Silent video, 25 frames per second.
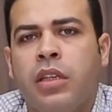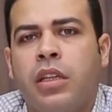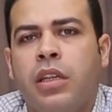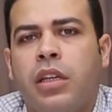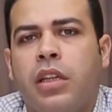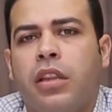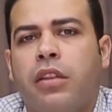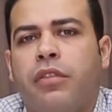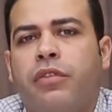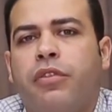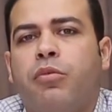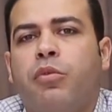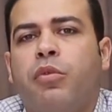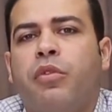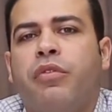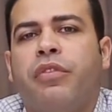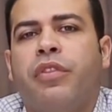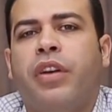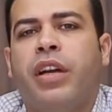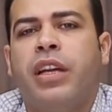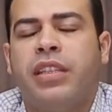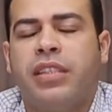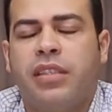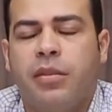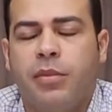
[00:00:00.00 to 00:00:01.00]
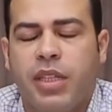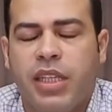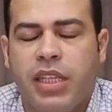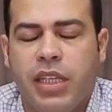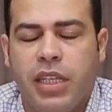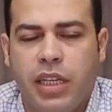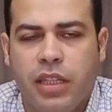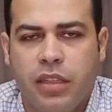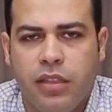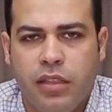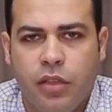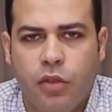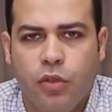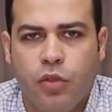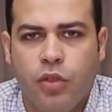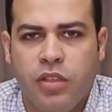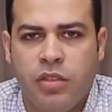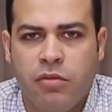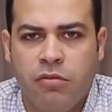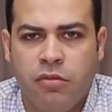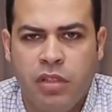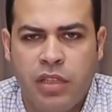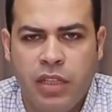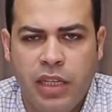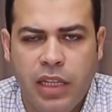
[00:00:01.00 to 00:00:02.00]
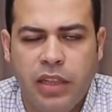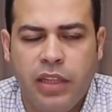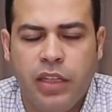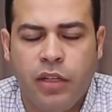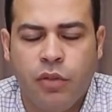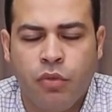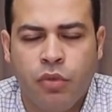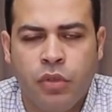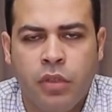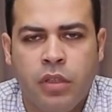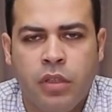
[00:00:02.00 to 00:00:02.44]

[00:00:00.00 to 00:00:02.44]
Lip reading: in the form of vitamin K antagonist till now.